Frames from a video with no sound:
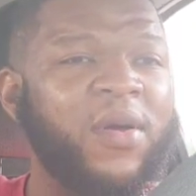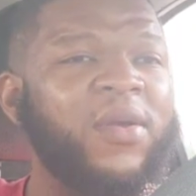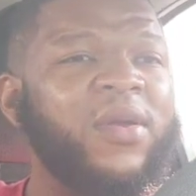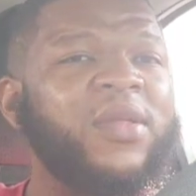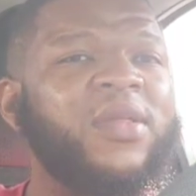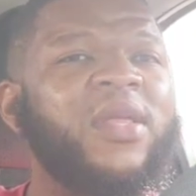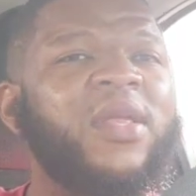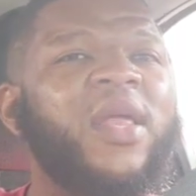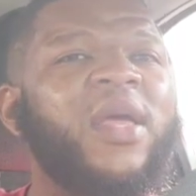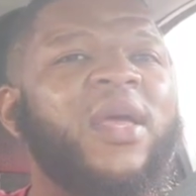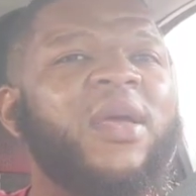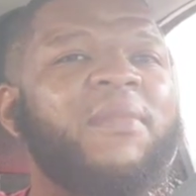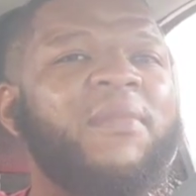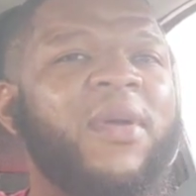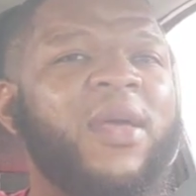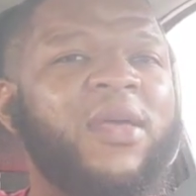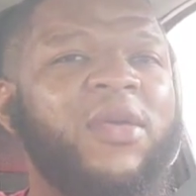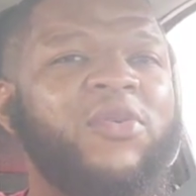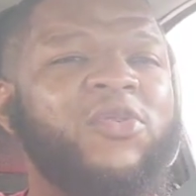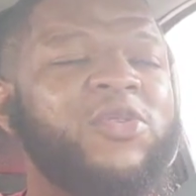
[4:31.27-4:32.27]
Only thing that can
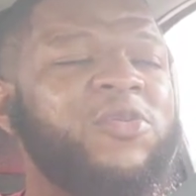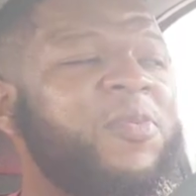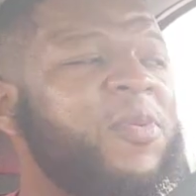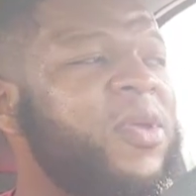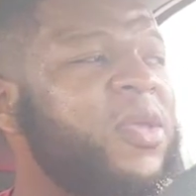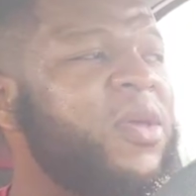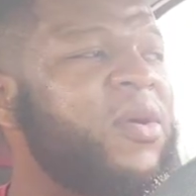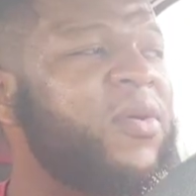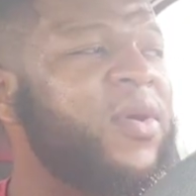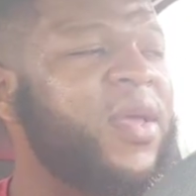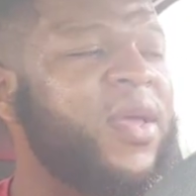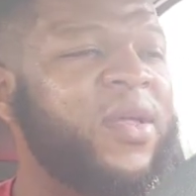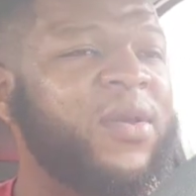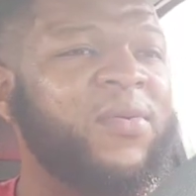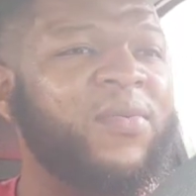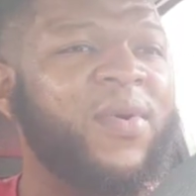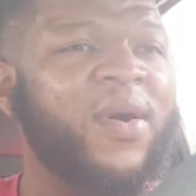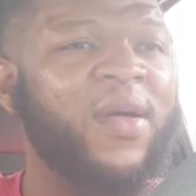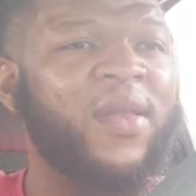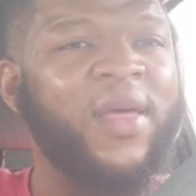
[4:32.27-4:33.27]
make you spin your head
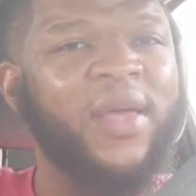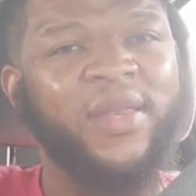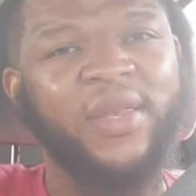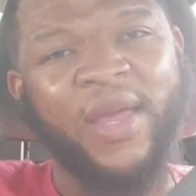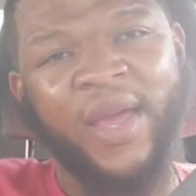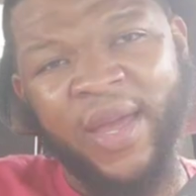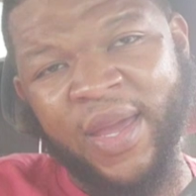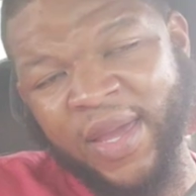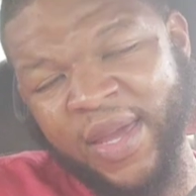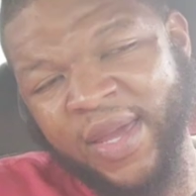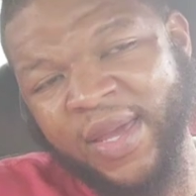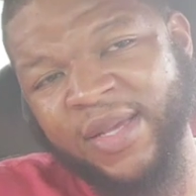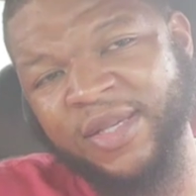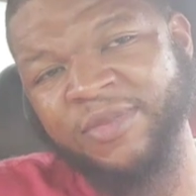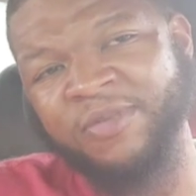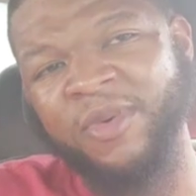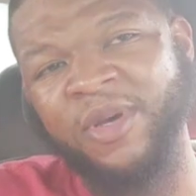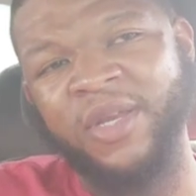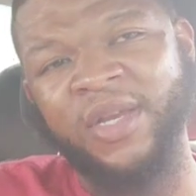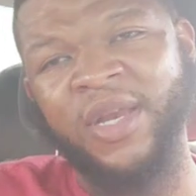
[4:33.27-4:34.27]
around like that
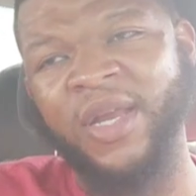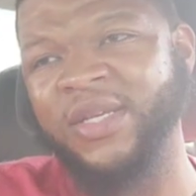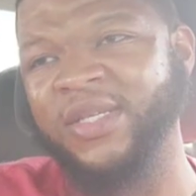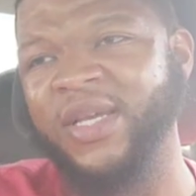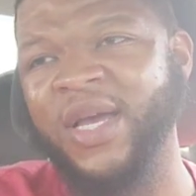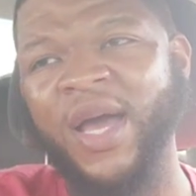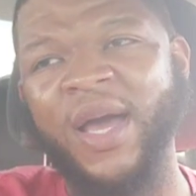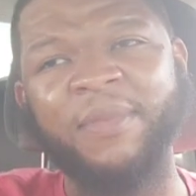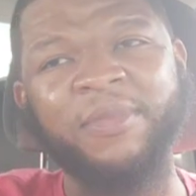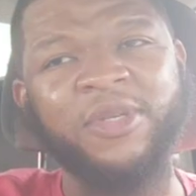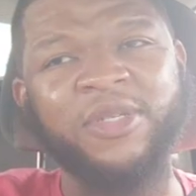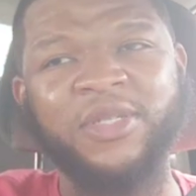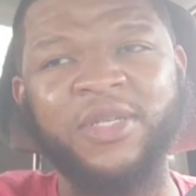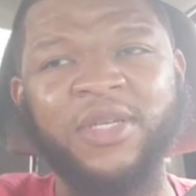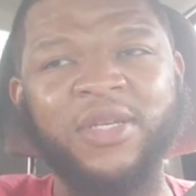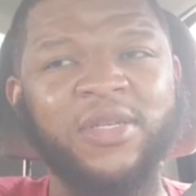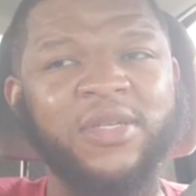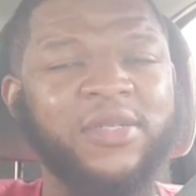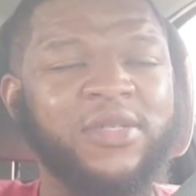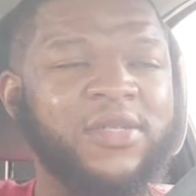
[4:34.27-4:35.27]
is money. That's common
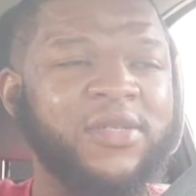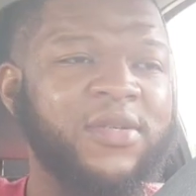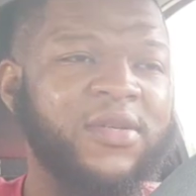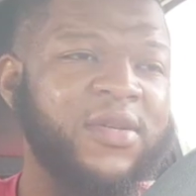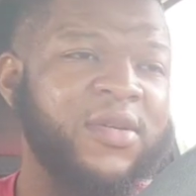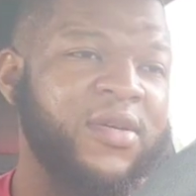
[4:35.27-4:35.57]
sense.